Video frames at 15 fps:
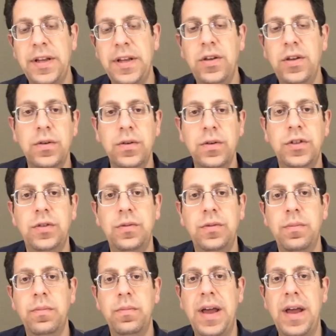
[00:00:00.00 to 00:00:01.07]
a
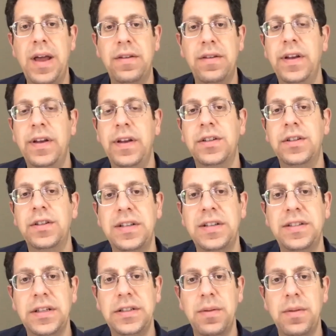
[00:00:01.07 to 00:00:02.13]
huge benefit because,
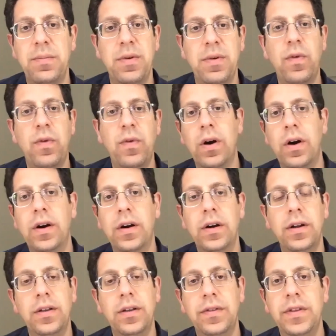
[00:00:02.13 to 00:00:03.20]
as I said
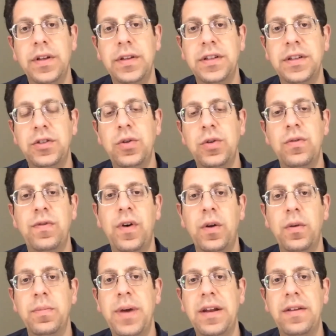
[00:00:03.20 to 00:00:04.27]
before, it's a
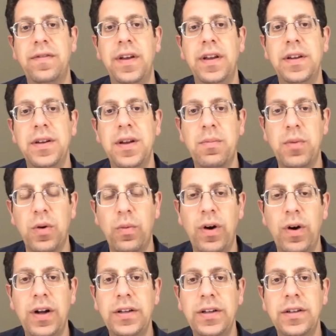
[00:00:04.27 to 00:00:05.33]
twofold benefit. Number
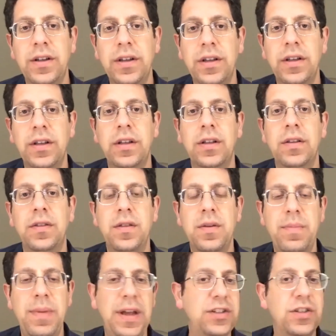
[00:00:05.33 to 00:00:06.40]
one,
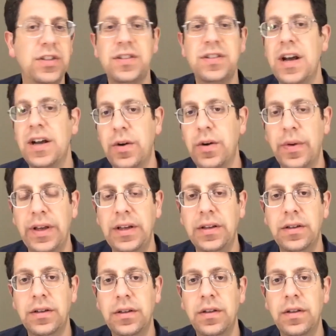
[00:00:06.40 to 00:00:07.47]
the patient's not going
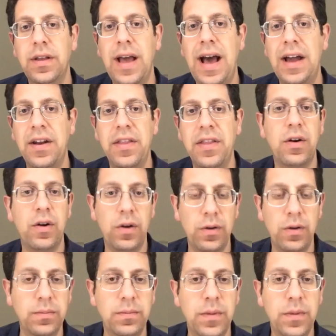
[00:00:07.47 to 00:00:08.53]
out of their
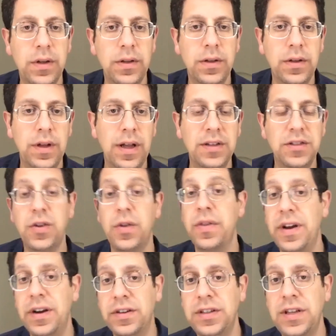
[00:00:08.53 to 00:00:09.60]
home, and so
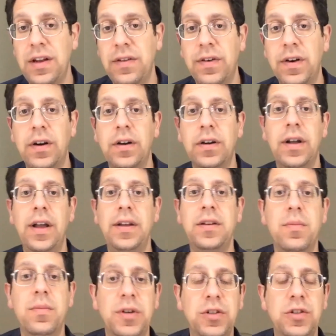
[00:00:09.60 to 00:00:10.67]
they're safer. And
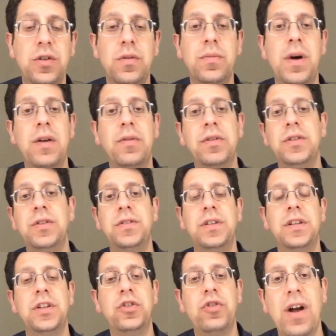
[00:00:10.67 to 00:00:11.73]
number two, by
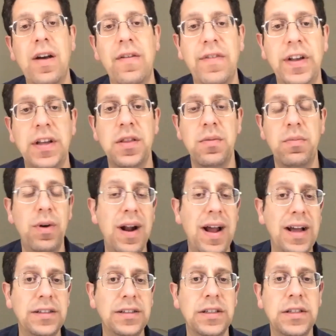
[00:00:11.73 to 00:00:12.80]
reducing the traffic in the
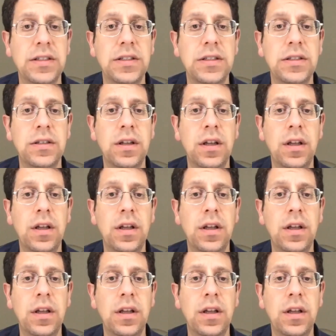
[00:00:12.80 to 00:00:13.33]
practice,